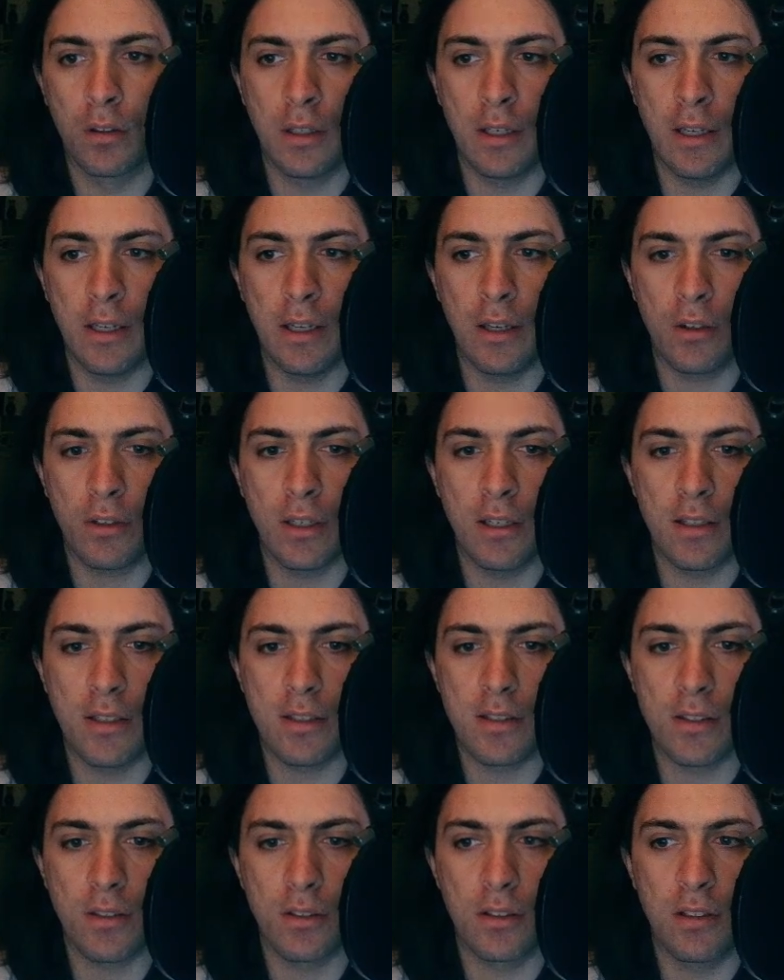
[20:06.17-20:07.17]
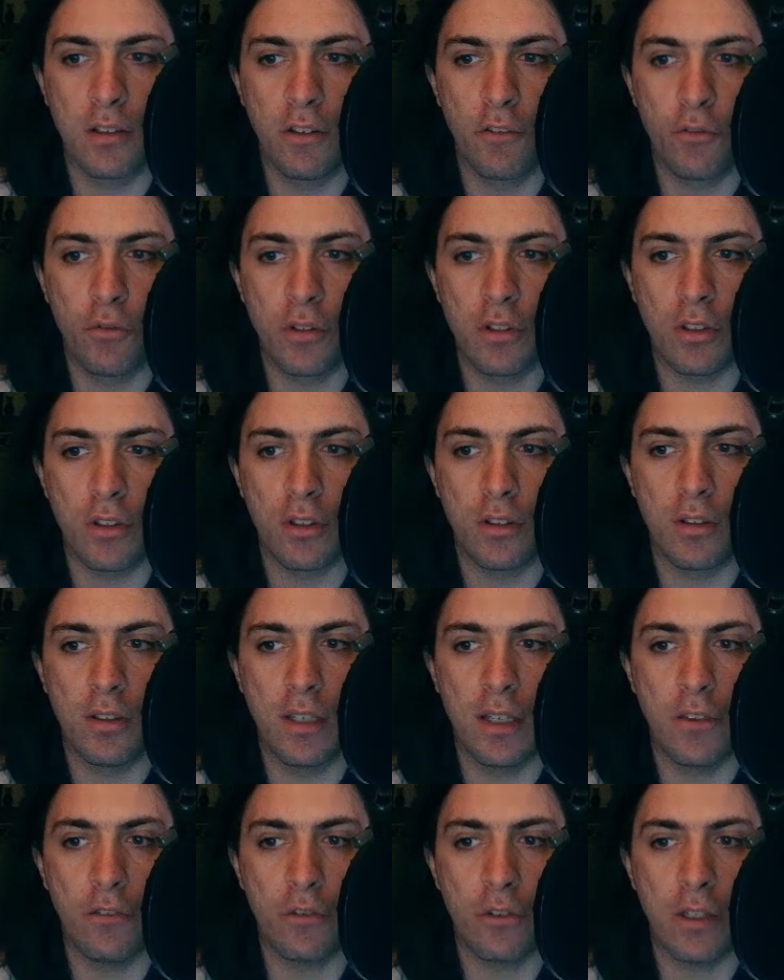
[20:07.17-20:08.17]
Hey, okay, it's different on the
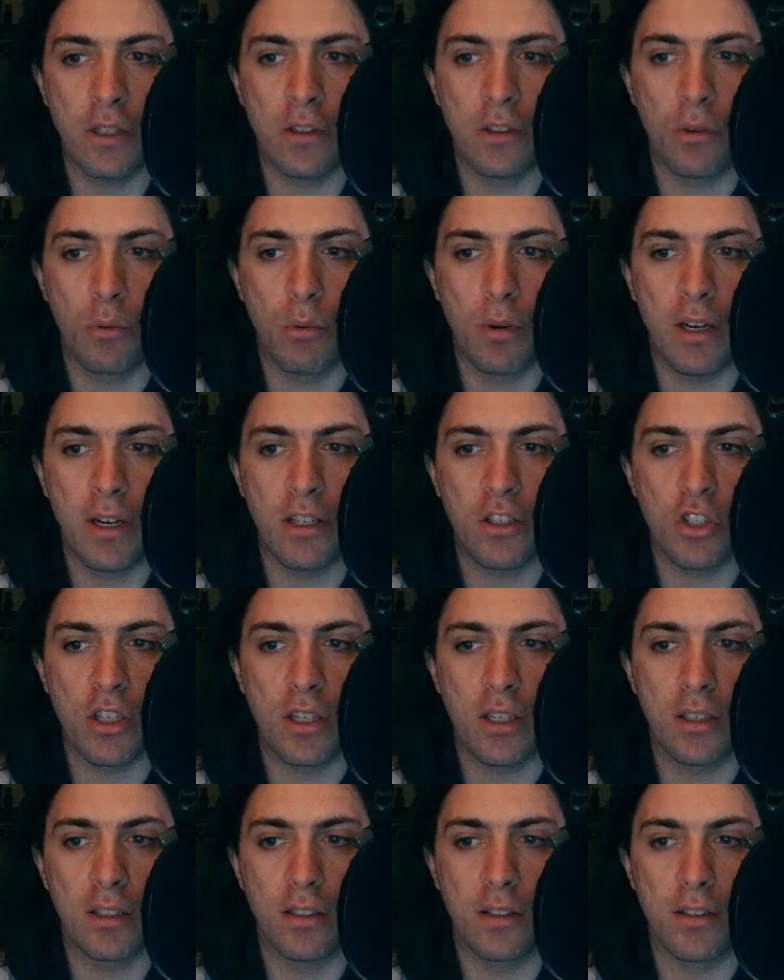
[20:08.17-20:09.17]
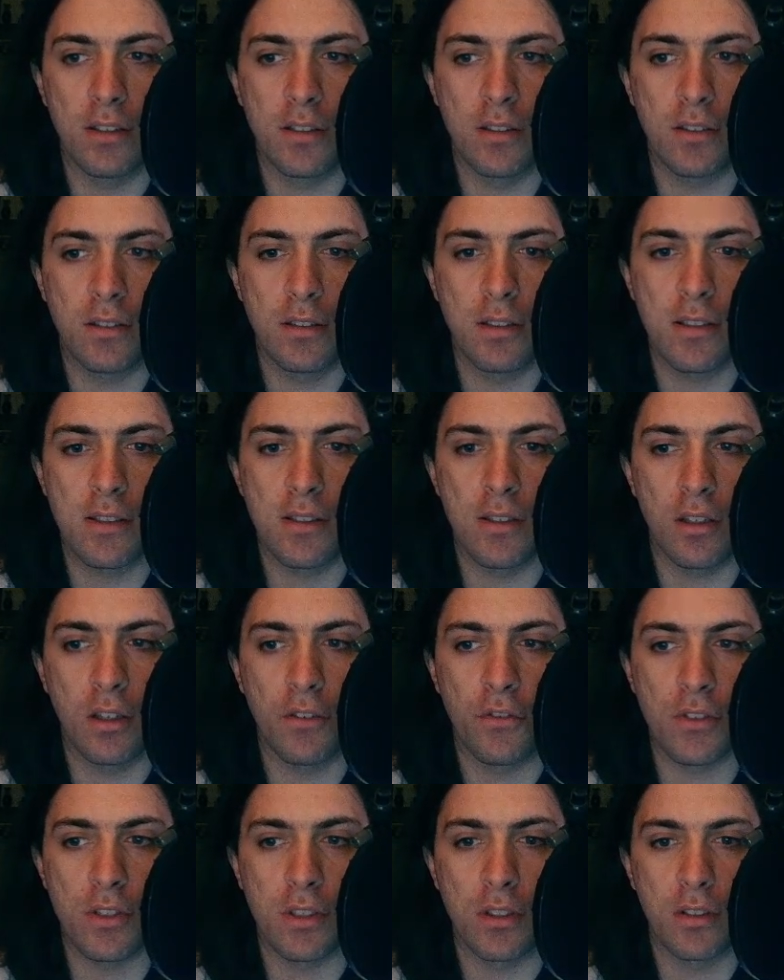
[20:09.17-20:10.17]
left and the right channel, the DC
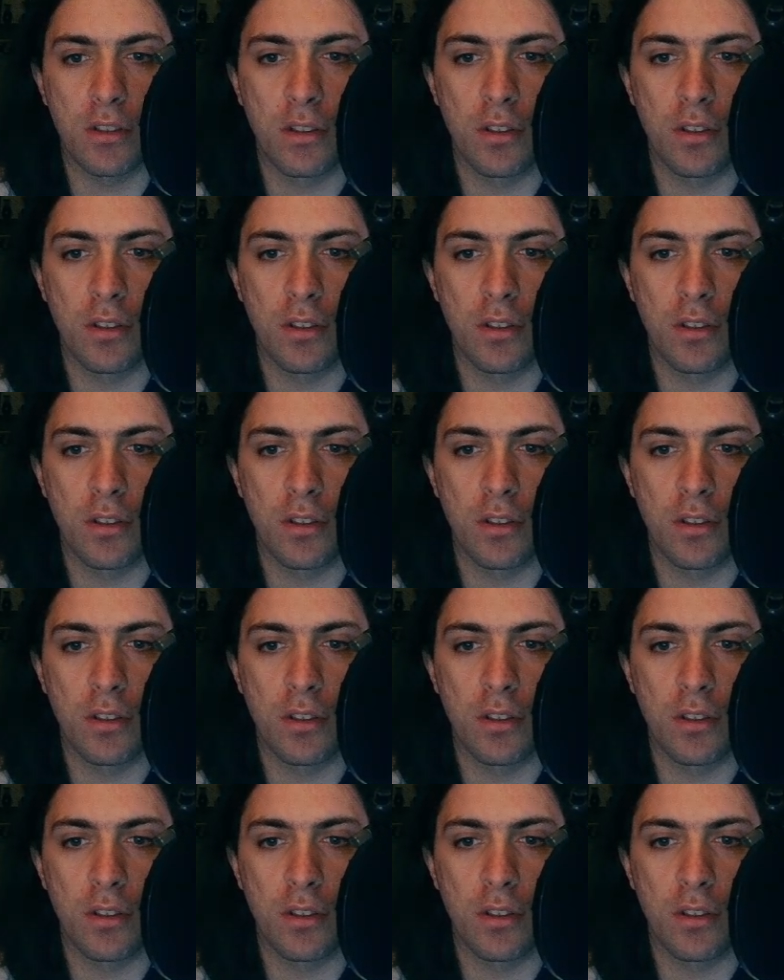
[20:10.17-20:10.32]
offset.